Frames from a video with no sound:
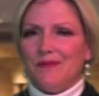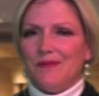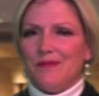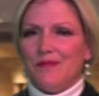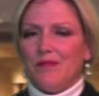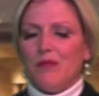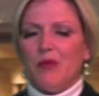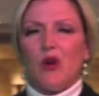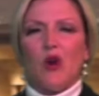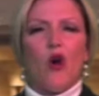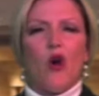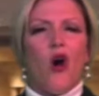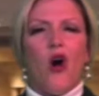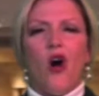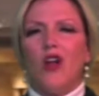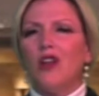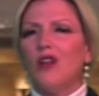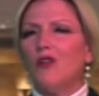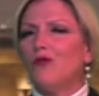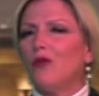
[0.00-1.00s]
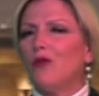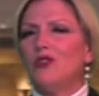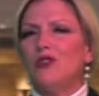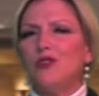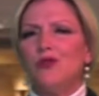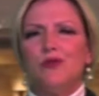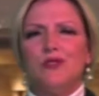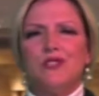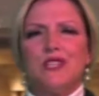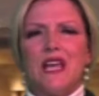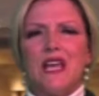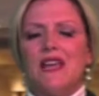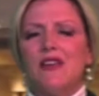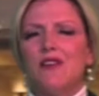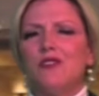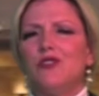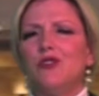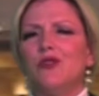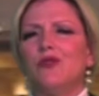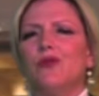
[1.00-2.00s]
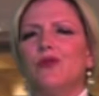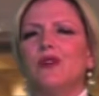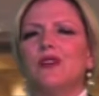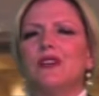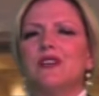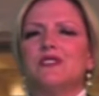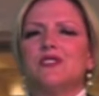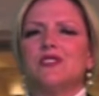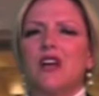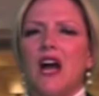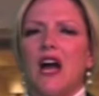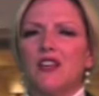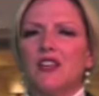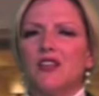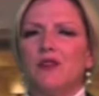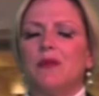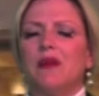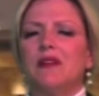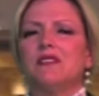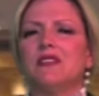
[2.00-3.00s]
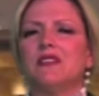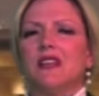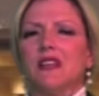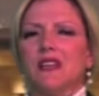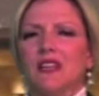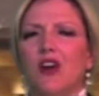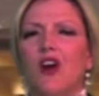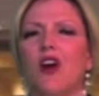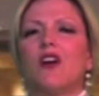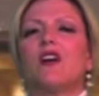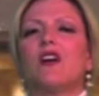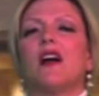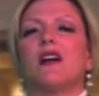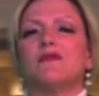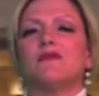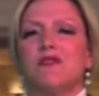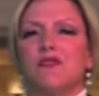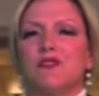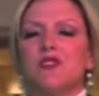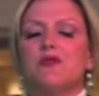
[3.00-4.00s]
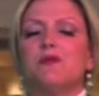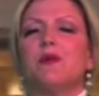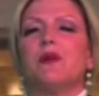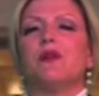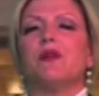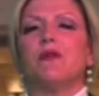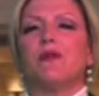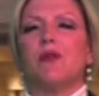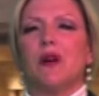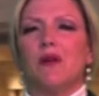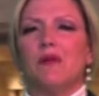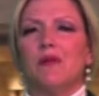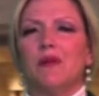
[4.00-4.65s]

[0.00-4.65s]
But all of what you say and do is documented in the archives of the spirit realm.